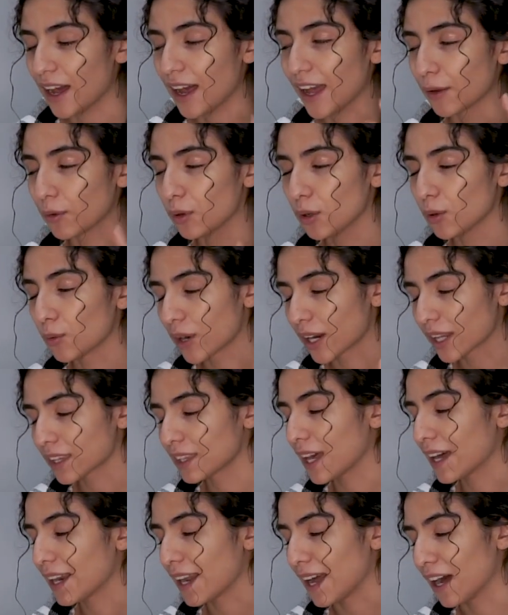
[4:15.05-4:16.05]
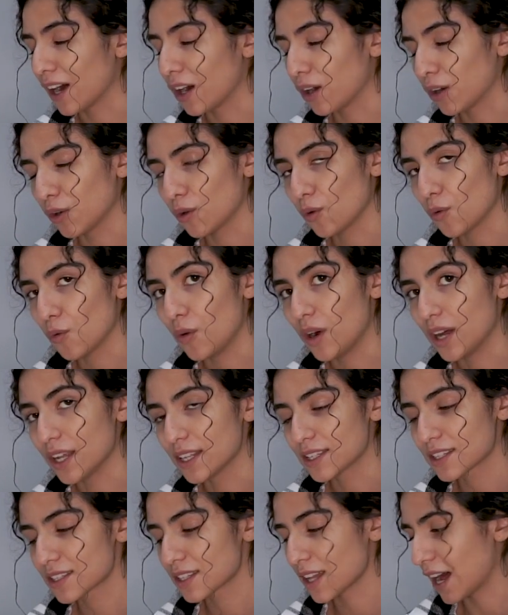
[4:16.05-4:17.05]
I will work that out
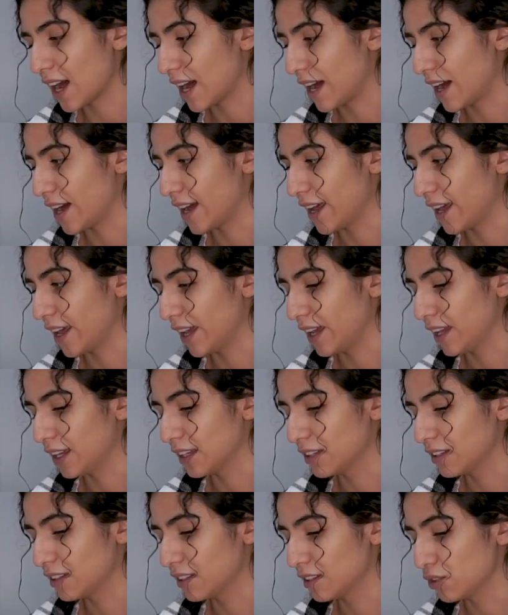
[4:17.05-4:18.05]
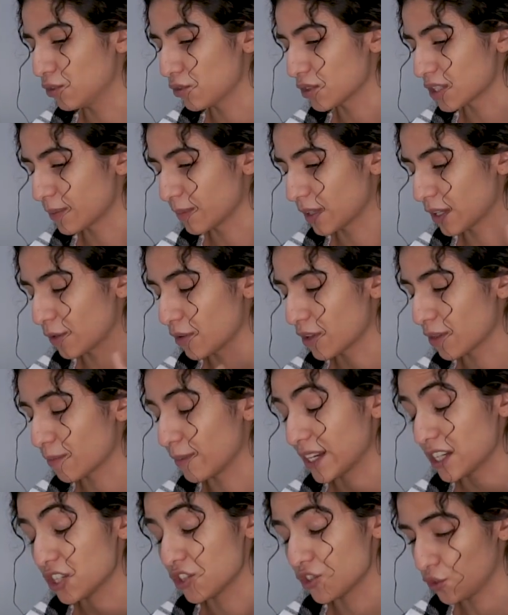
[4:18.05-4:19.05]
once I do something with
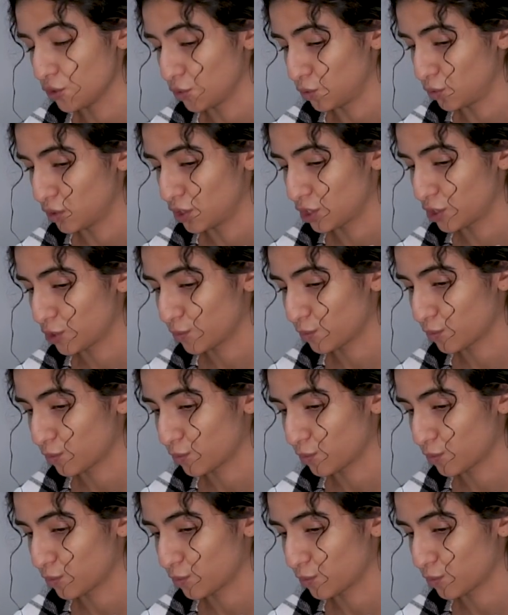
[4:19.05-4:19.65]
my shoes.